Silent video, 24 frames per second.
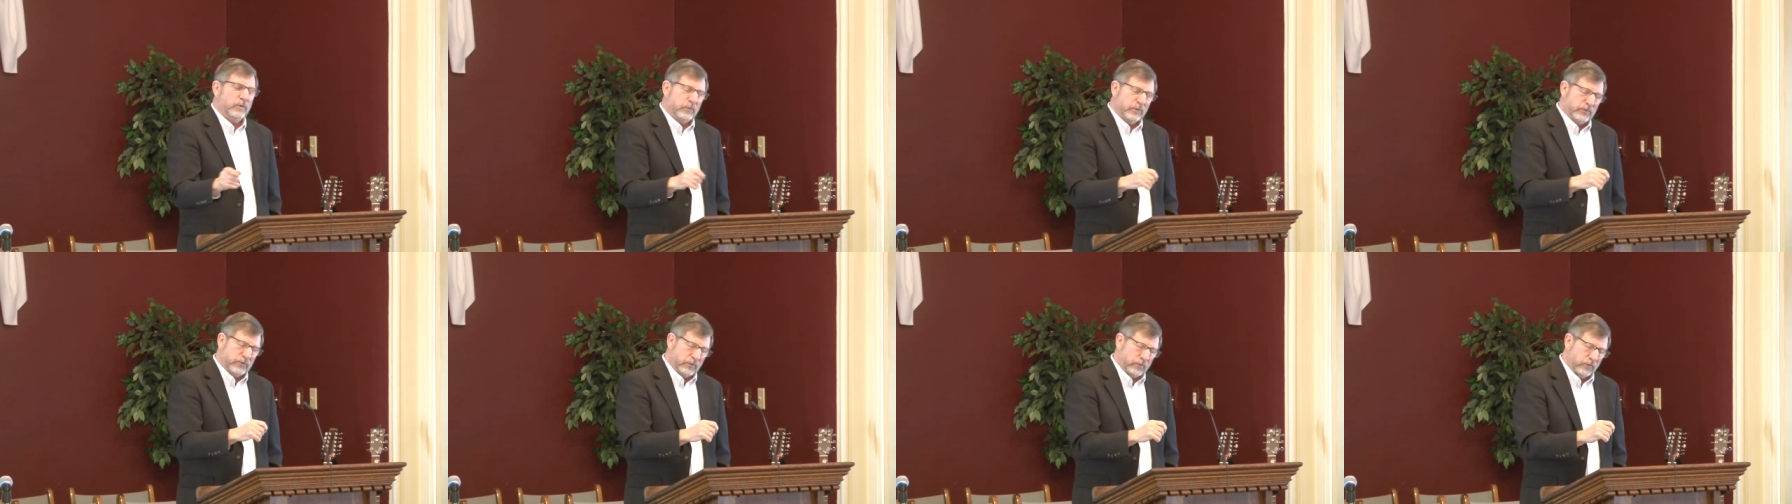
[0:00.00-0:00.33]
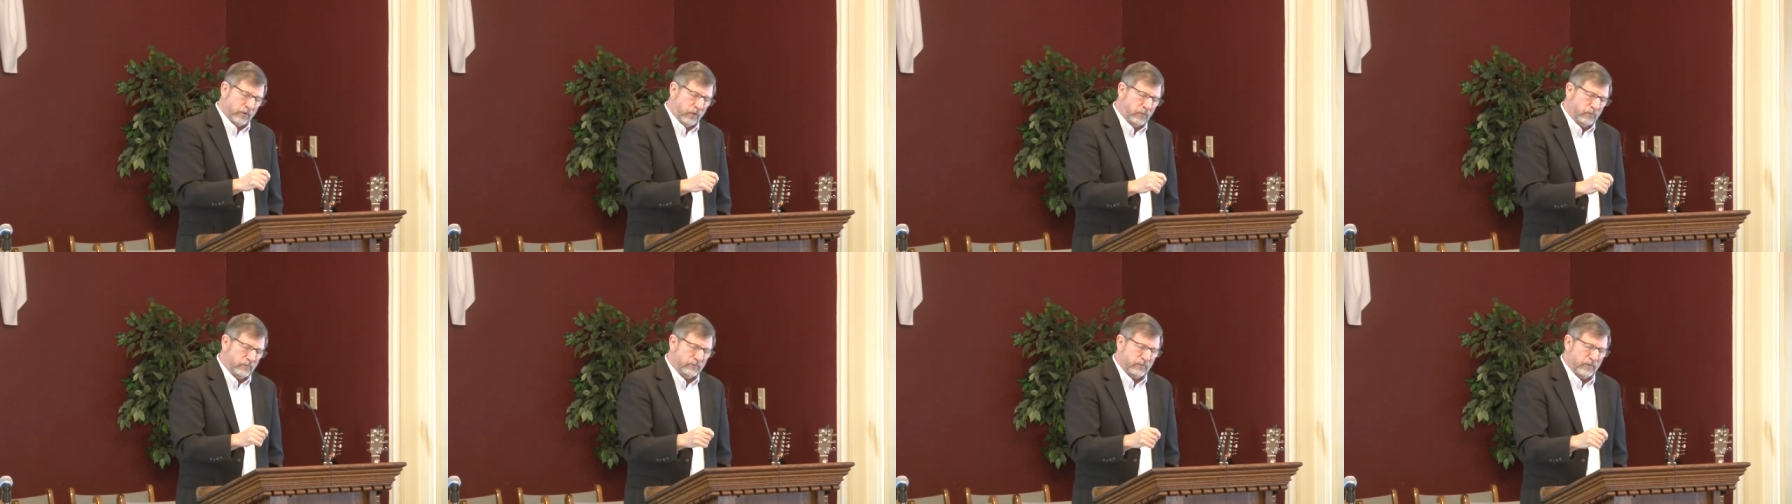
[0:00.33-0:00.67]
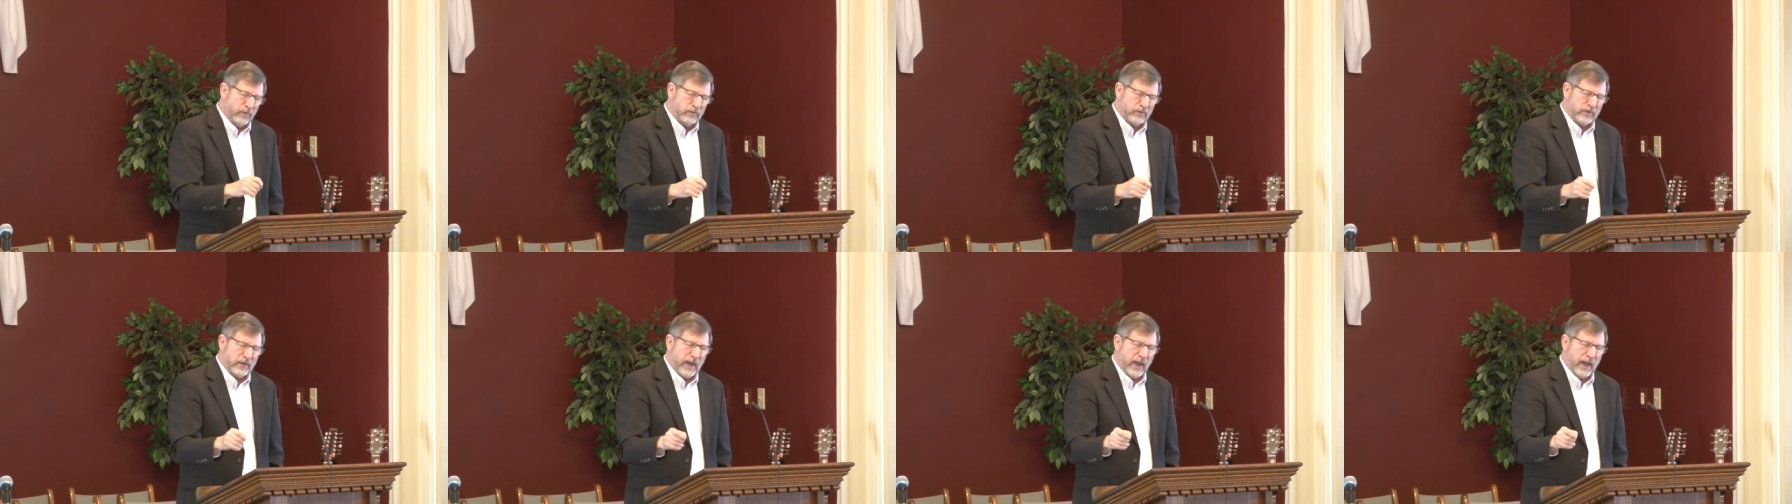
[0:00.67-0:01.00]
with their own
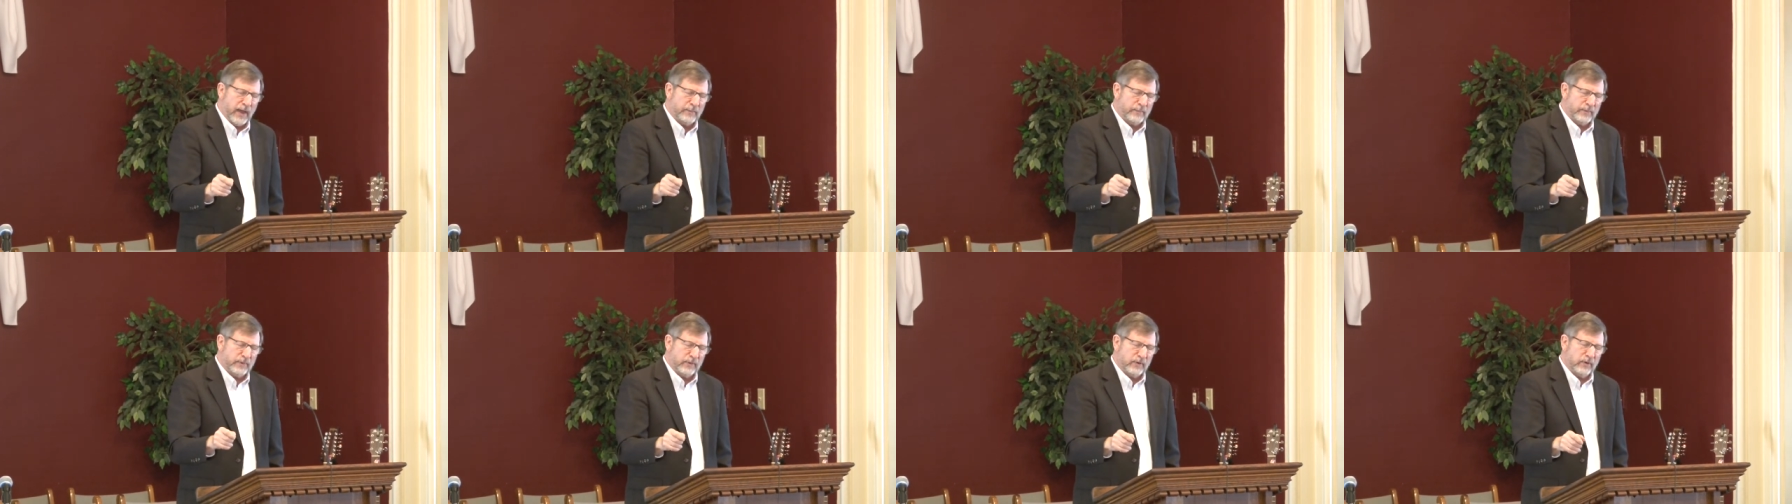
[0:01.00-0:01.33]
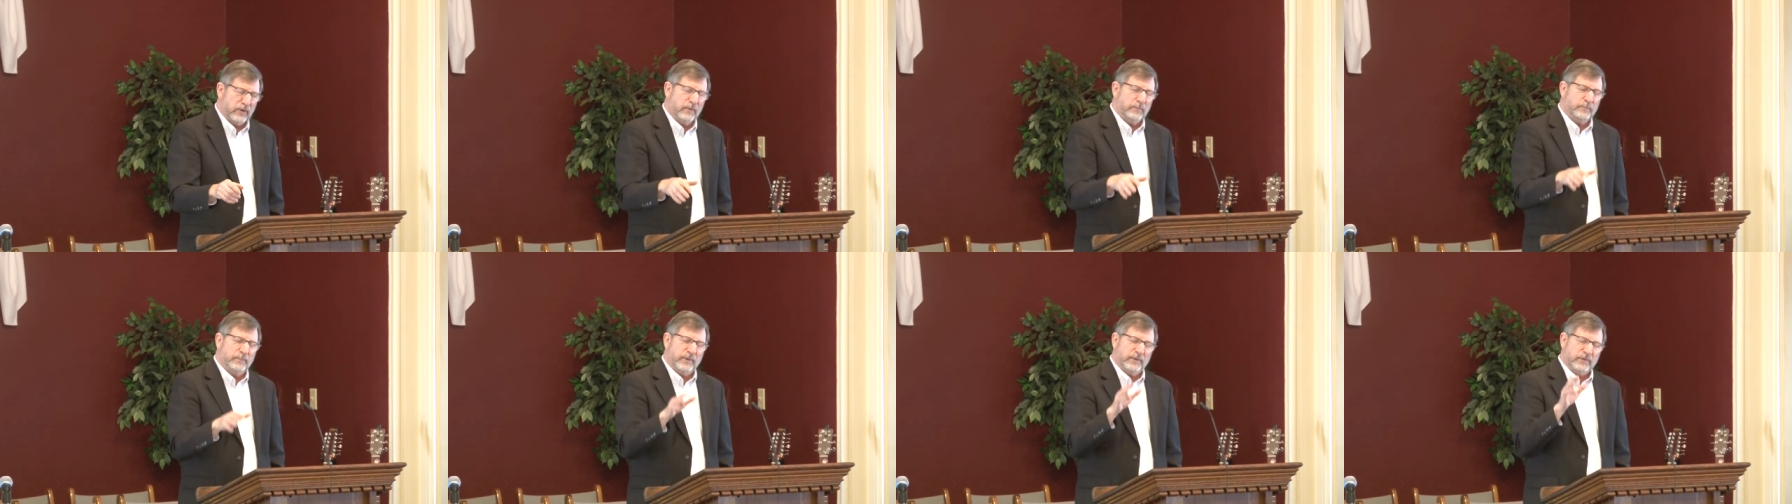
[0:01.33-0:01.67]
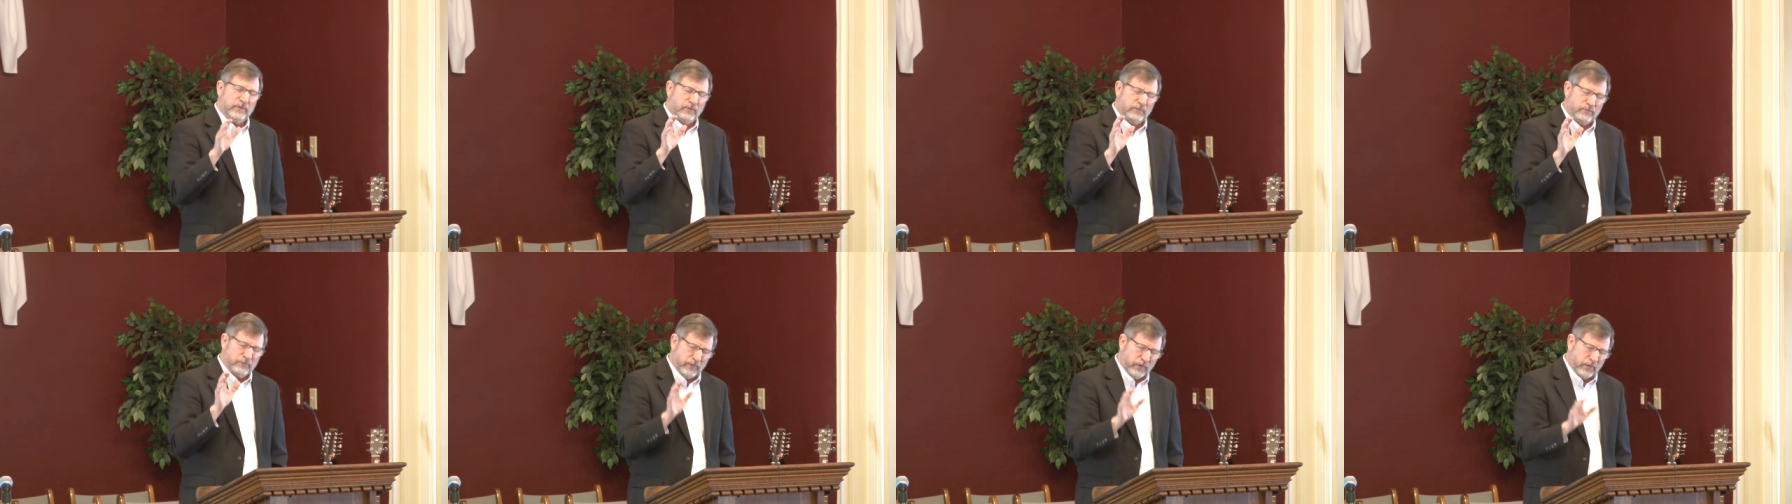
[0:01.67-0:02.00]
vocabulary,
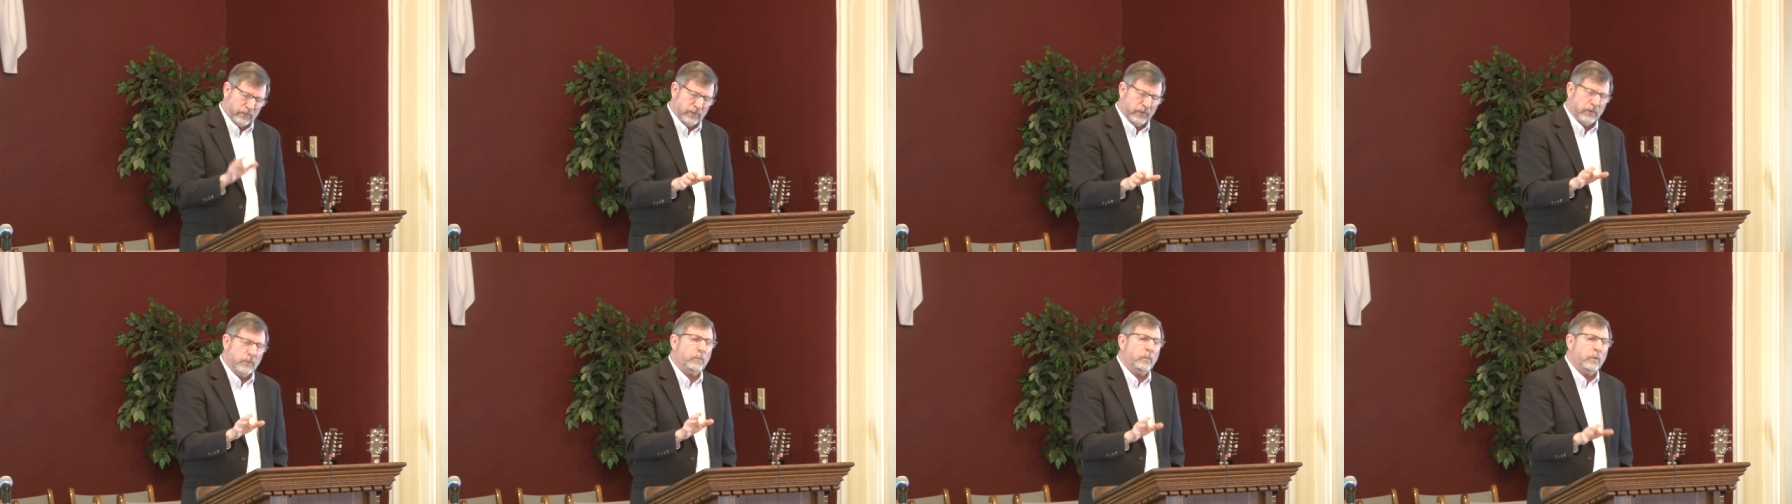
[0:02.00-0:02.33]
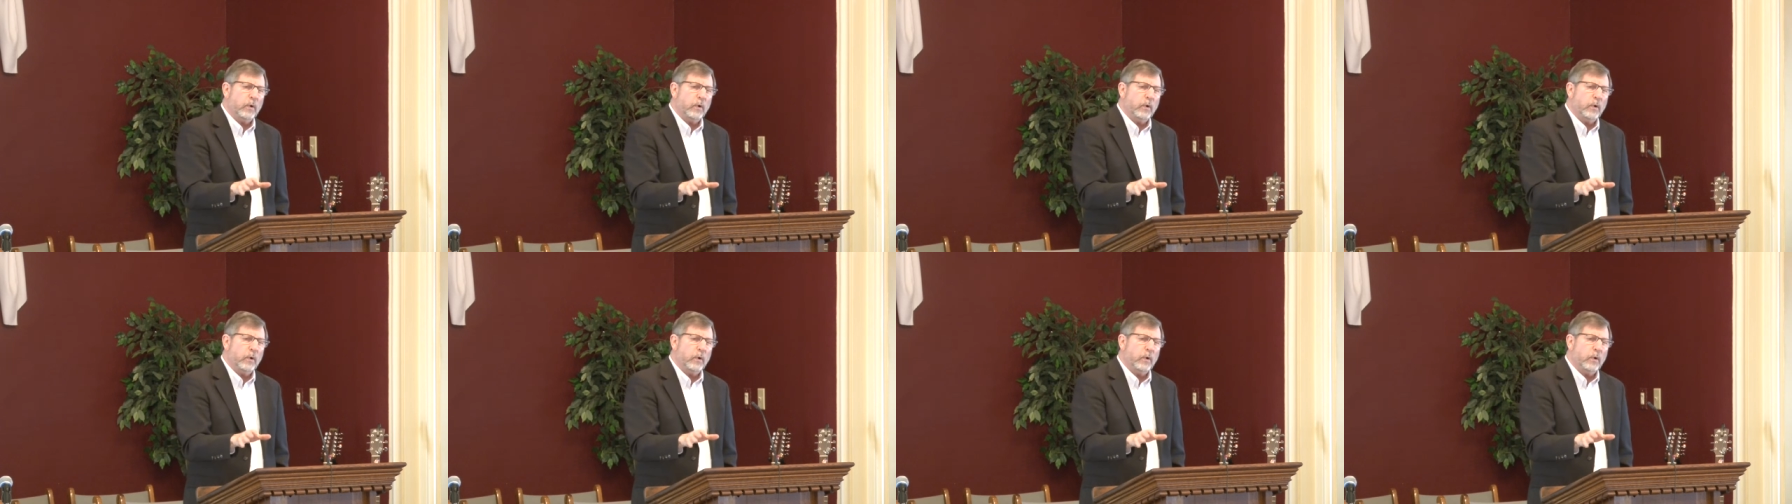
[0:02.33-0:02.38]
but the very